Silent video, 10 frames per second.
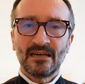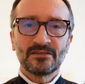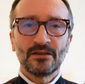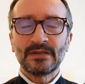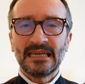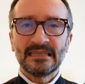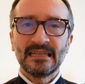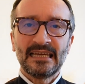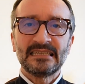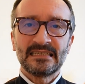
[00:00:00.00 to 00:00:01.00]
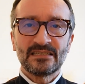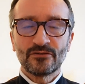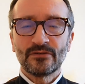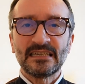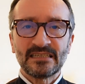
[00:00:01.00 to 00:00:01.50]
I don't get the latest,
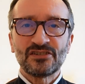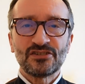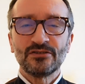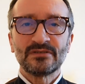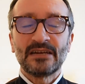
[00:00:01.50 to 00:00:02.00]
greatest shoes.